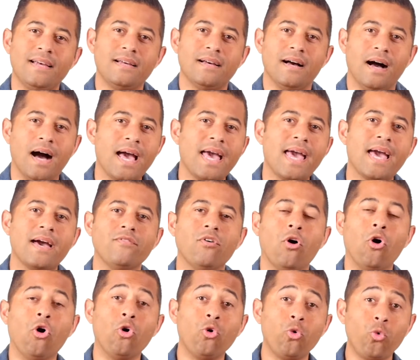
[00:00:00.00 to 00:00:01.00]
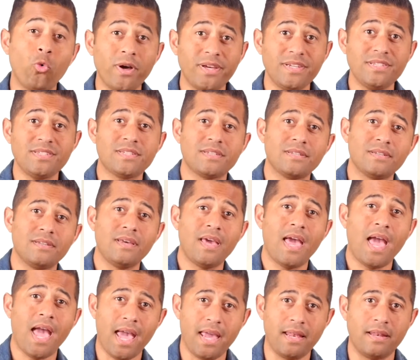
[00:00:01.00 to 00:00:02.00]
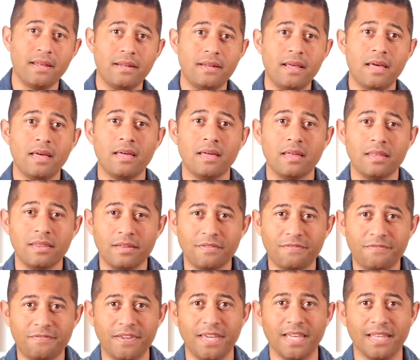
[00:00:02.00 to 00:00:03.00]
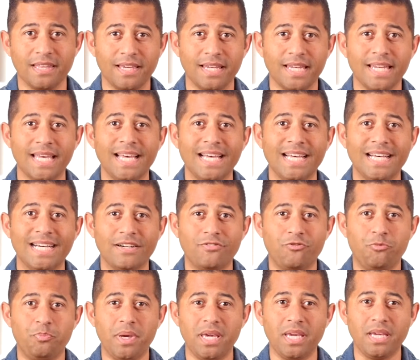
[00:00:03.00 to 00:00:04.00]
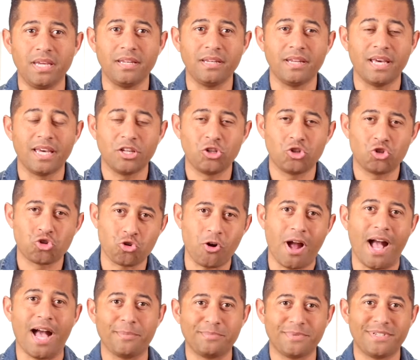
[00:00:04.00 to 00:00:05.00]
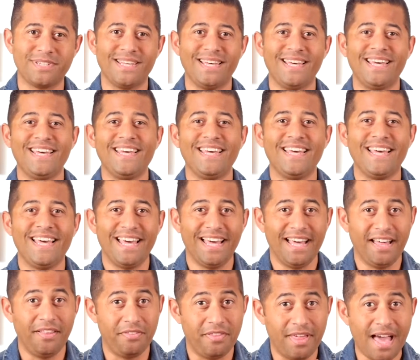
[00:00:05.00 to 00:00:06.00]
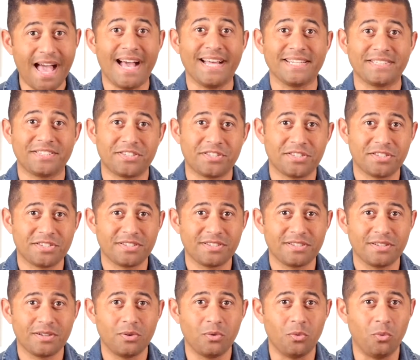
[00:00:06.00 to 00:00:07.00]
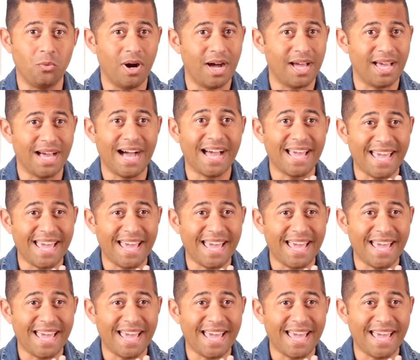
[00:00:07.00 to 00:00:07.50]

I have always hated the feeling of being trapped. And that's why I